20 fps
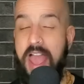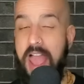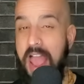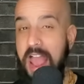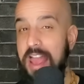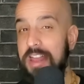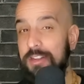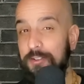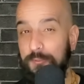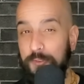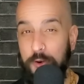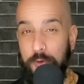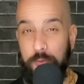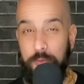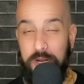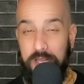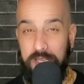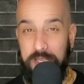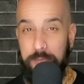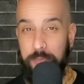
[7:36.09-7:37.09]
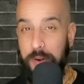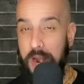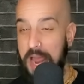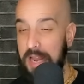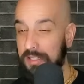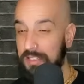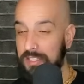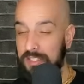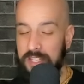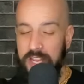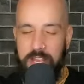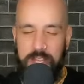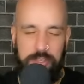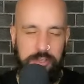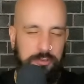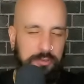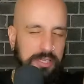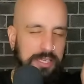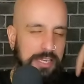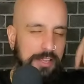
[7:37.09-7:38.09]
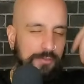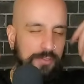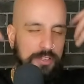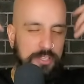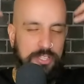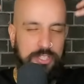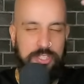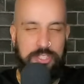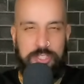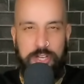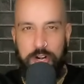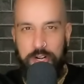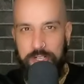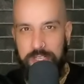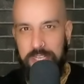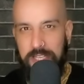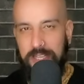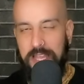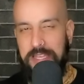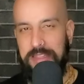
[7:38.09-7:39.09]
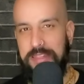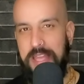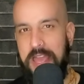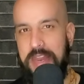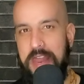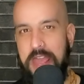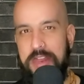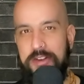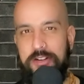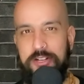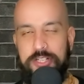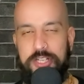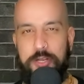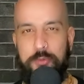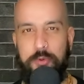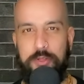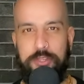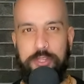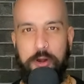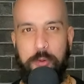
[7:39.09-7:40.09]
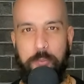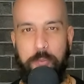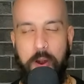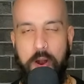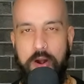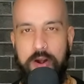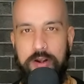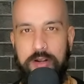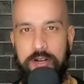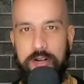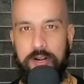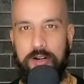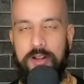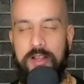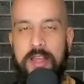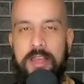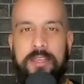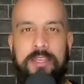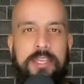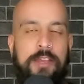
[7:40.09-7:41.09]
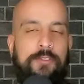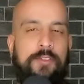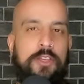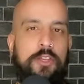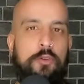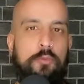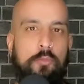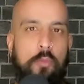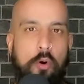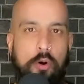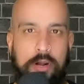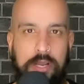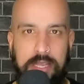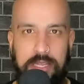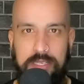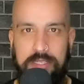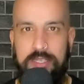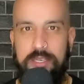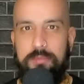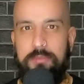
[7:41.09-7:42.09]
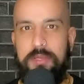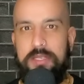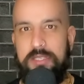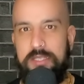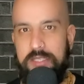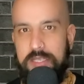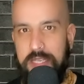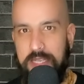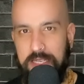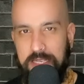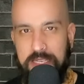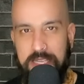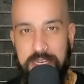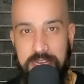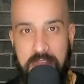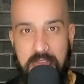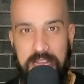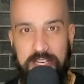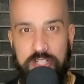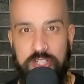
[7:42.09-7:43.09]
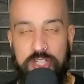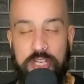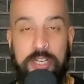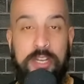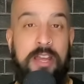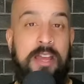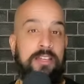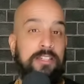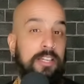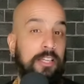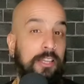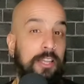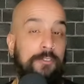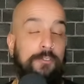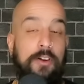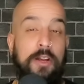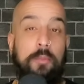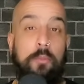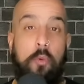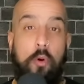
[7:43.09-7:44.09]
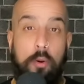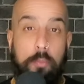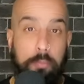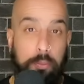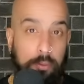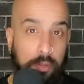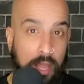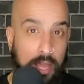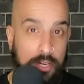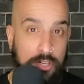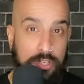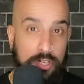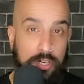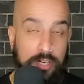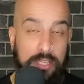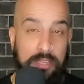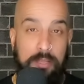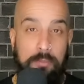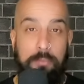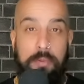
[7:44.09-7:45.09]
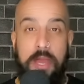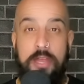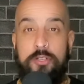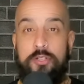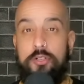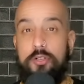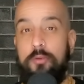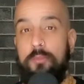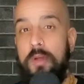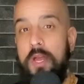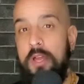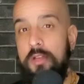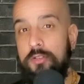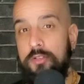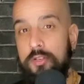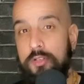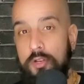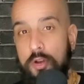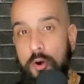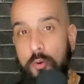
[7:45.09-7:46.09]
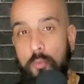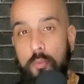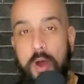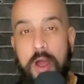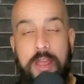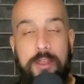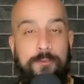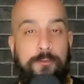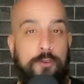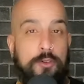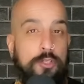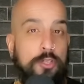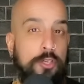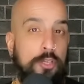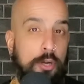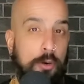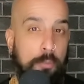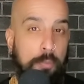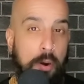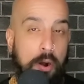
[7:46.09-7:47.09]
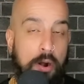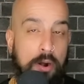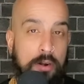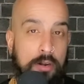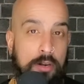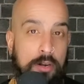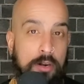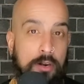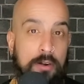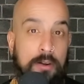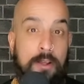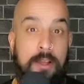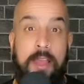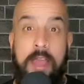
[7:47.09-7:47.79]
And if you're really practiced, you can even circulate that energy with your partner, giving you more intimacy and connection, delivering more pleasure in the bedroom to your wife or to your partner,